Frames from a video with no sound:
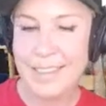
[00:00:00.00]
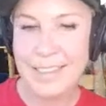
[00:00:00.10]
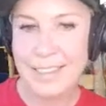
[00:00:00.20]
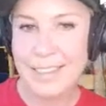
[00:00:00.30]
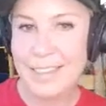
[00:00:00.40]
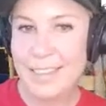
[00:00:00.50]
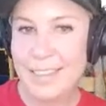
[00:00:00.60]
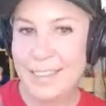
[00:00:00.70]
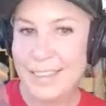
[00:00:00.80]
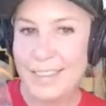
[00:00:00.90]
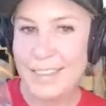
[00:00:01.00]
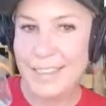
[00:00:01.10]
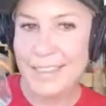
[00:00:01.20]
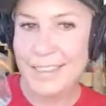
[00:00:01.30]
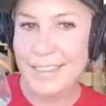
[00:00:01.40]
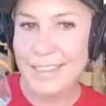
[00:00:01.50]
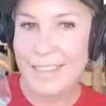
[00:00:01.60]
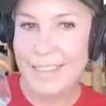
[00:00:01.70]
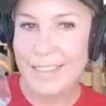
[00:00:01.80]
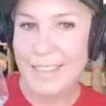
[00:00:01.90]

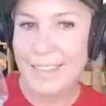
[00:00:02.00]
The person shown says nothing.